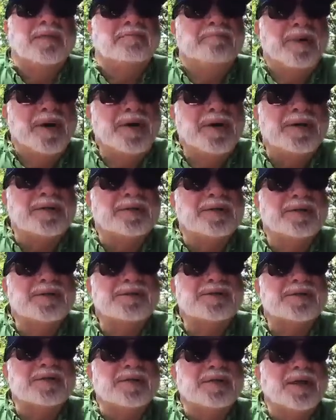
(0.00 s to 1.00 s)
But
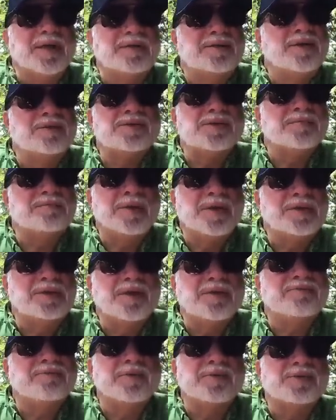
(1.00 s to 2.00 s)
listen, there's a big
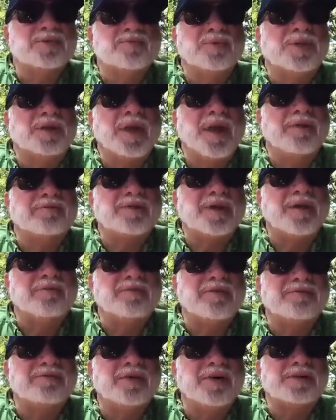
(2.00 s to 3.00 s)
difference when you have to have
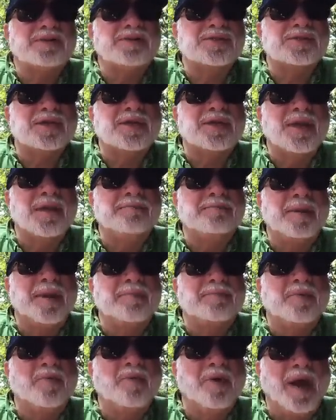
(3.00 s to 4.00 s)
a fence to keep
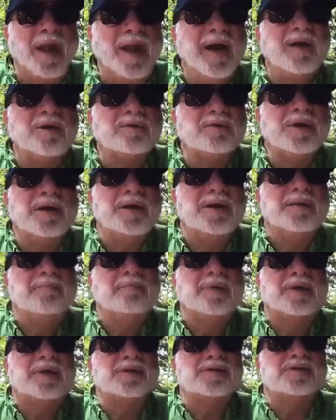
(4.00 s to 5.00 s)
people out
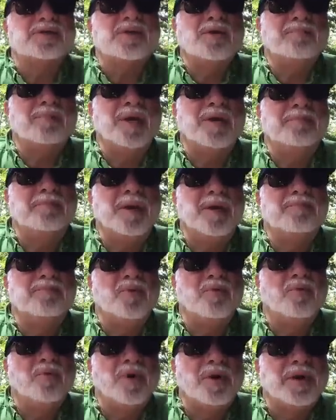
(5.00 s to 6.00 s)
because so many
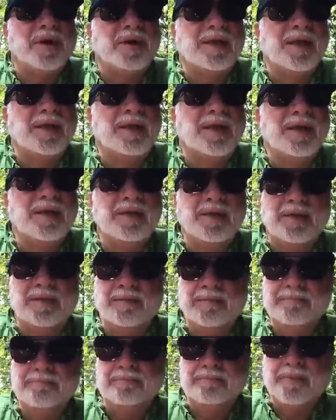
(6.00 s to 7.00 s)
people want to get in,
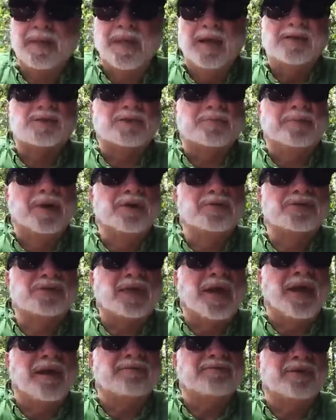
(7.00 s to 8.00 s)
as opposed
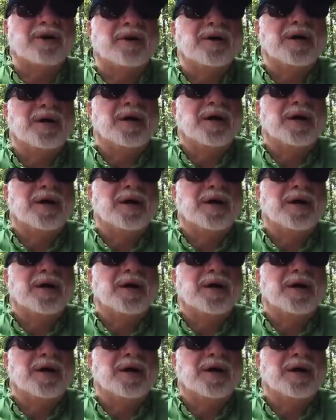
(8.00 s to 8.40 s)
to having a